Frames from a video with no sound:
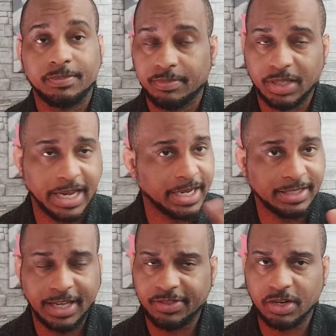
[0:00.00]
Like I
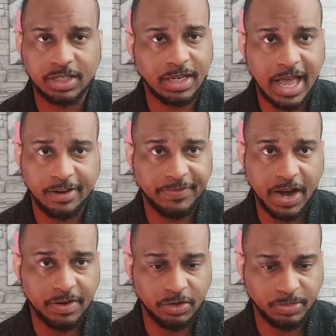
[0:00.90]
said, there's a lot of
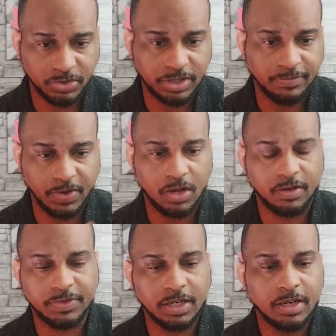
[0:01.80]
variables
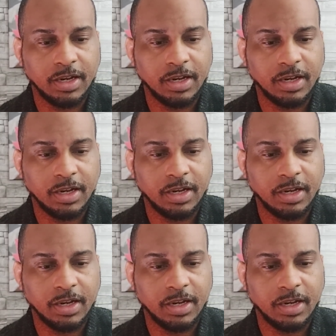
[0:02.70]
involved.